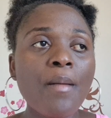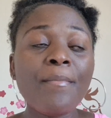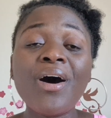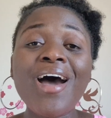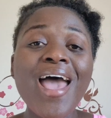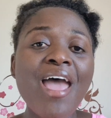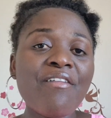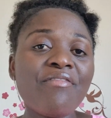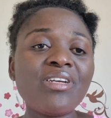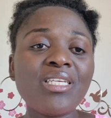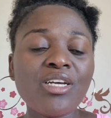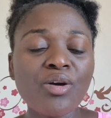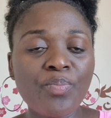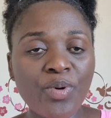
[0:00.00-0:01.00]
But every
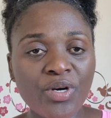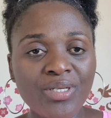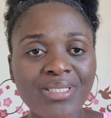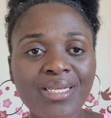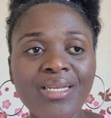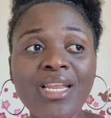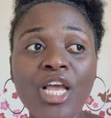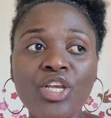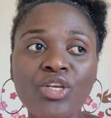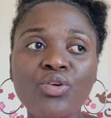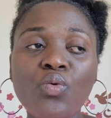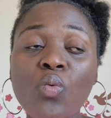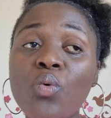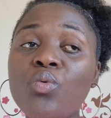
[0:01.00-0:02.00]
single person that
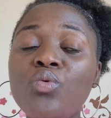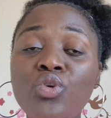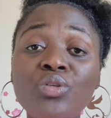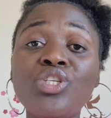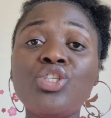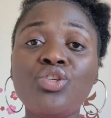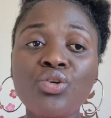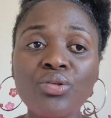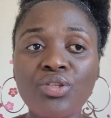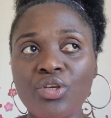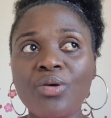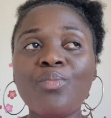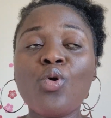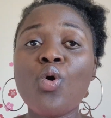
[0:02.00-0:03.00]
uses
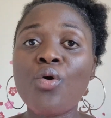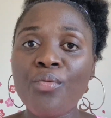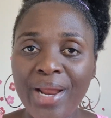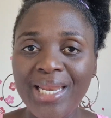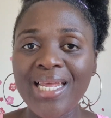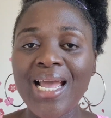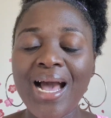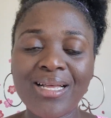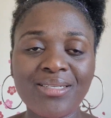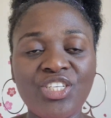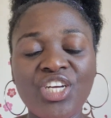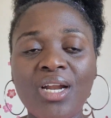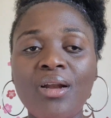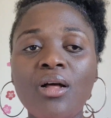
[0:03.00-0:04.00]
YouTube already has a
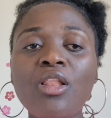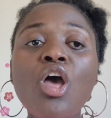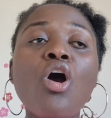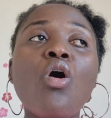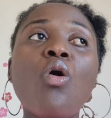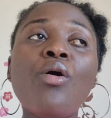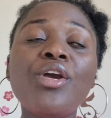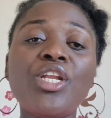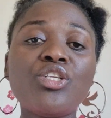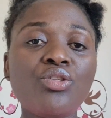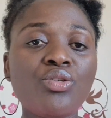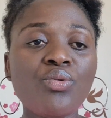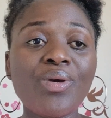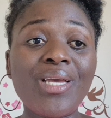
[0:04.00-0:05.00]
channel. All you need to
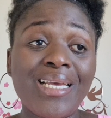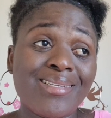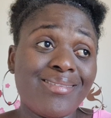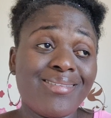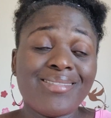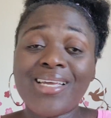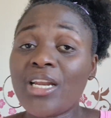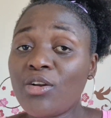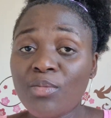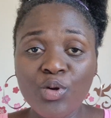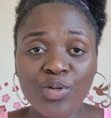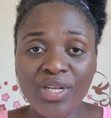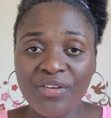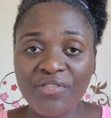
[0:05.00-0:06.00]
do is start
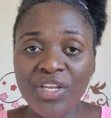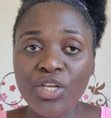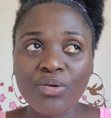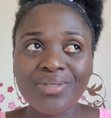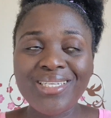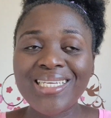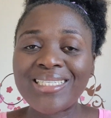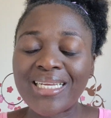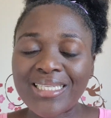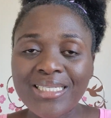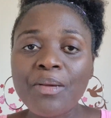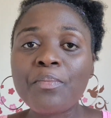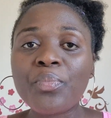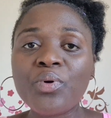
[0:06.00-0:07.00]
uploading videos. It's as
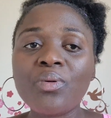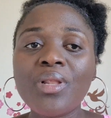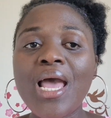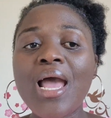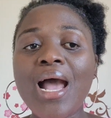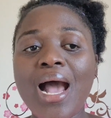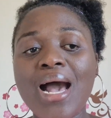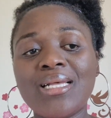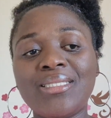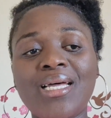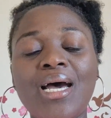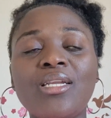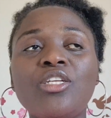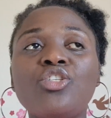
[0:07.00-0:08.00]
simple as
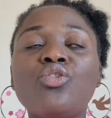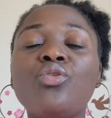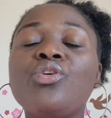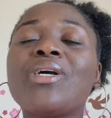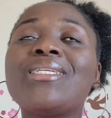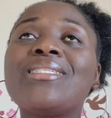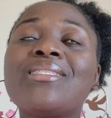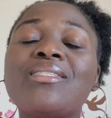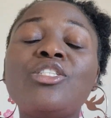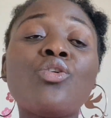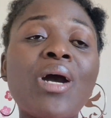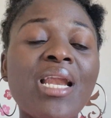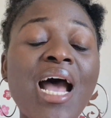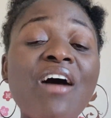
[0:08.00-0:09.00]
that. So you
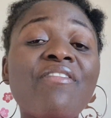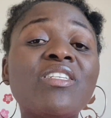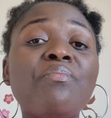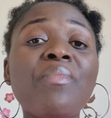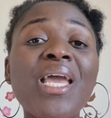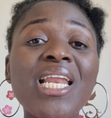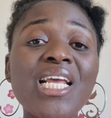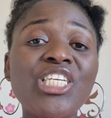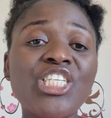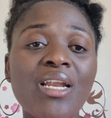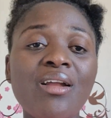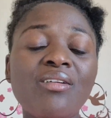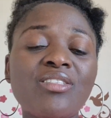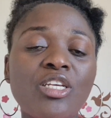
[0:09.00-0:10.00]
can have as many
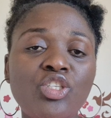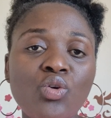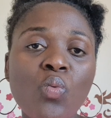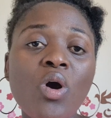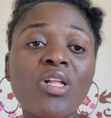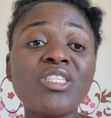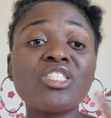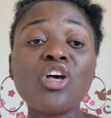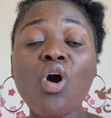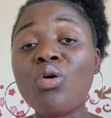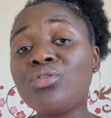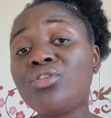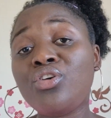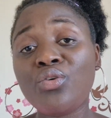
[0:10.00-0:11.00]
channels as you want
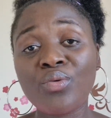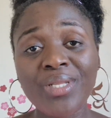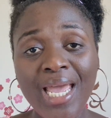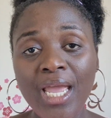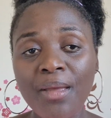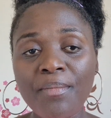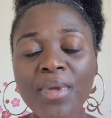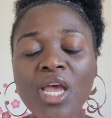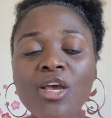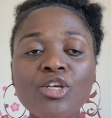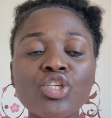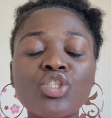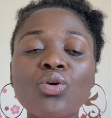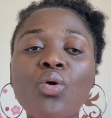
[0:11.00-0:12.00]
under your name.
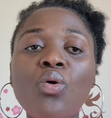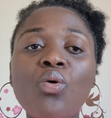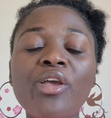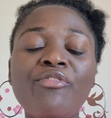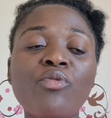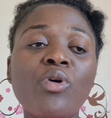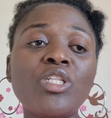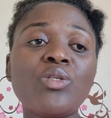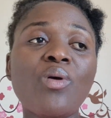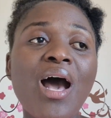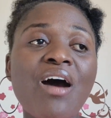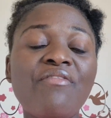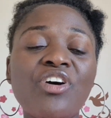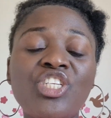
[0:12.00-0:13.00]
So if you want to
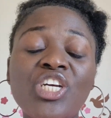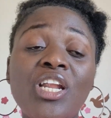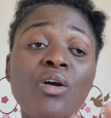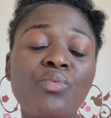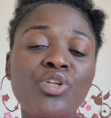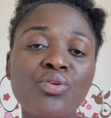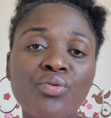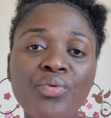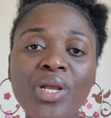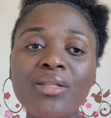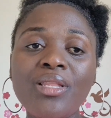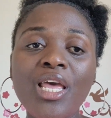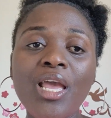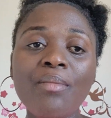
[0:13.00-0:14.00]
have a channel with your real
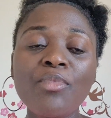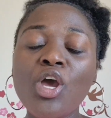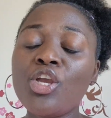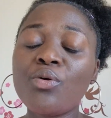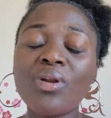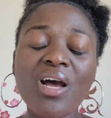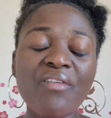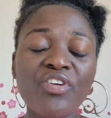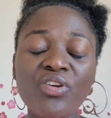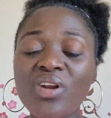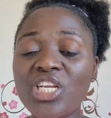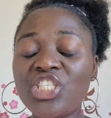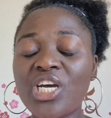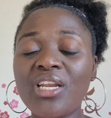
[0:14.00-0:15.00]
name, you want to have
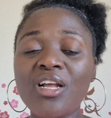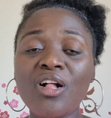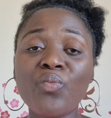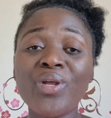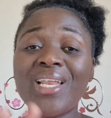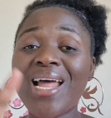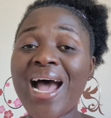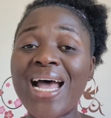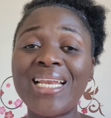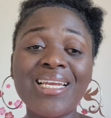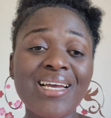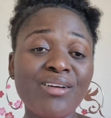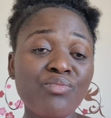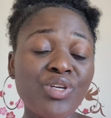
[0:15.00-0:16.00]
another channel with
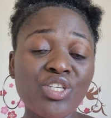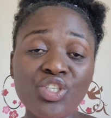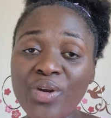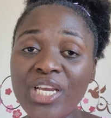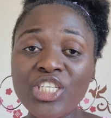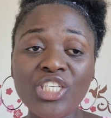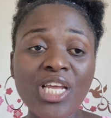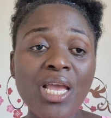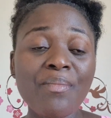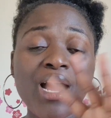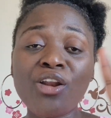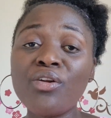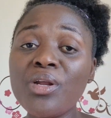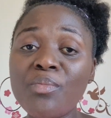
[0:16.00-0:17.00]
a strange name,
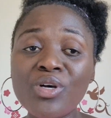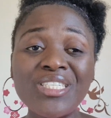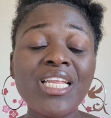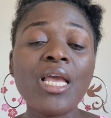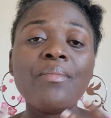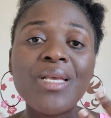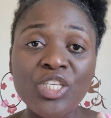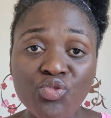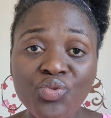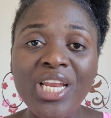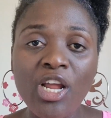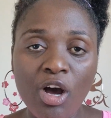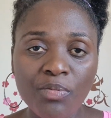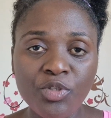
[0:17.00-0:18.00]
anonymous name, it's
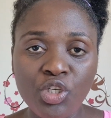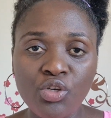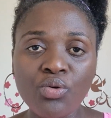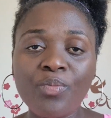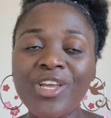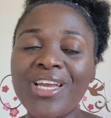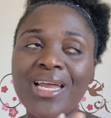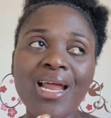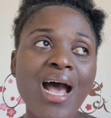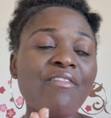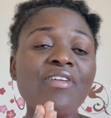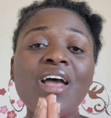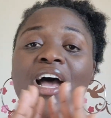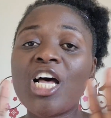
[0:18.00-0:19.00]
really up to you. But you can
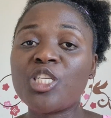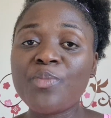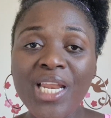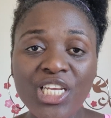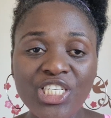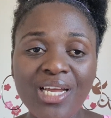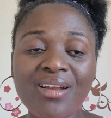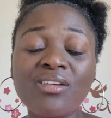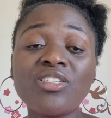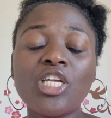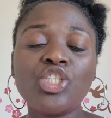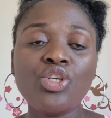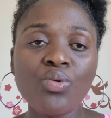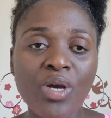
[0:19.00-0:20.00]
have as many channels
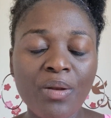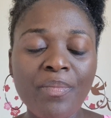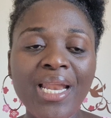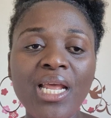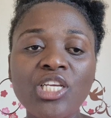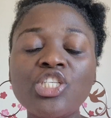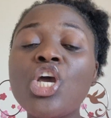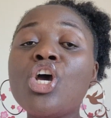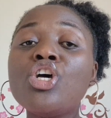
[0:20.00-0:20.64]
as you can manage.